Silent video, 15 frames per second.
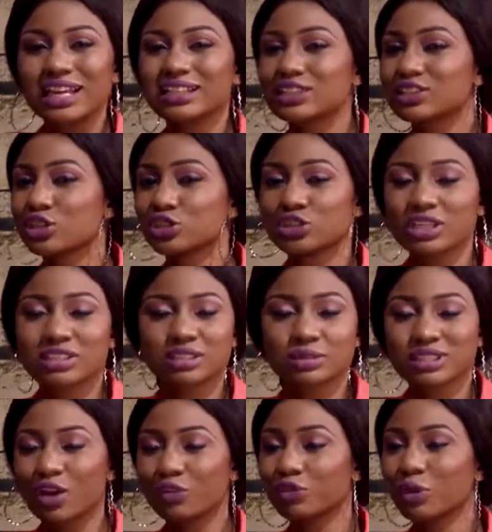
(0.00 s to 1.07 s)
dissociates
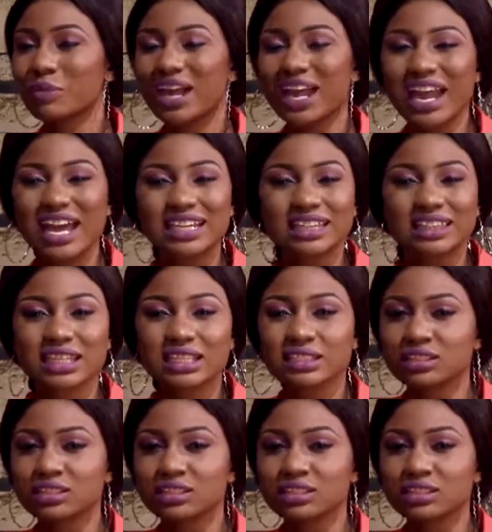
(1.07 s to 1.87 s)
itself from anything